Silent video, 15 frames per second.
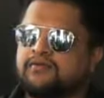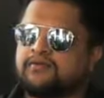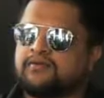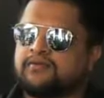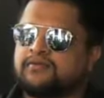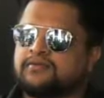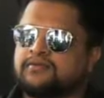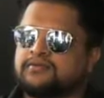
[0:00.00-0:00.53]

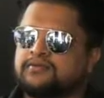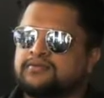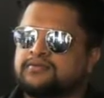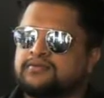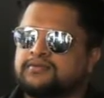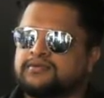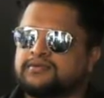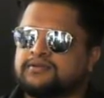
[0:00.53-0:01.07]

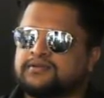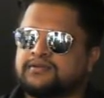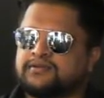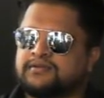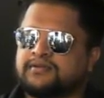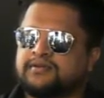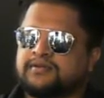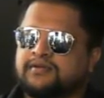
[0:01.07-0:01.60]

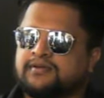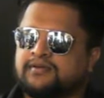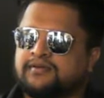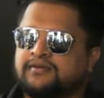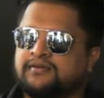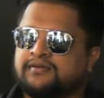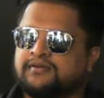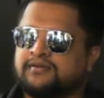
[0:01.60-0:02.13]

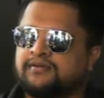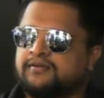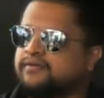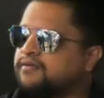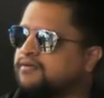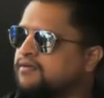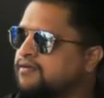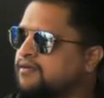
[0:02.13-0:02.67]

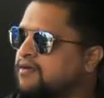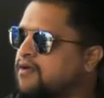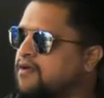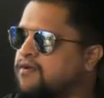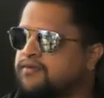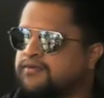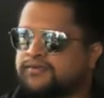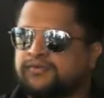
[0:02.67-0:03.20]

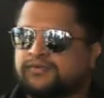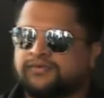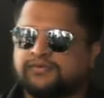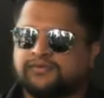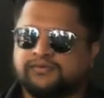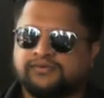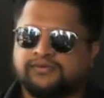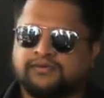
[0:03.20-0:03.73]

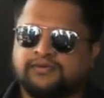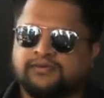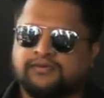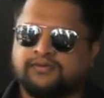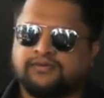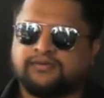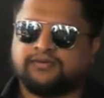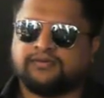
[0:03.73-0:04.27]

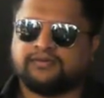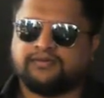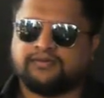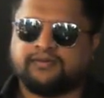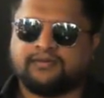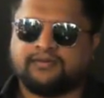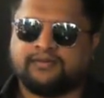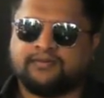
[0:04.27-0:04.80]

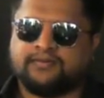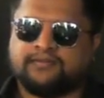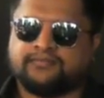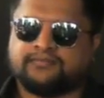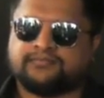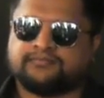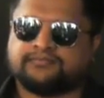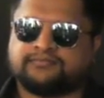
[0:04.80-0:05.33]

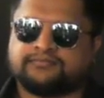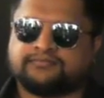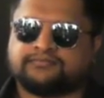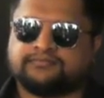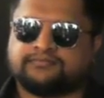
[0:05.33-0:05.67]
The person shown says nothing.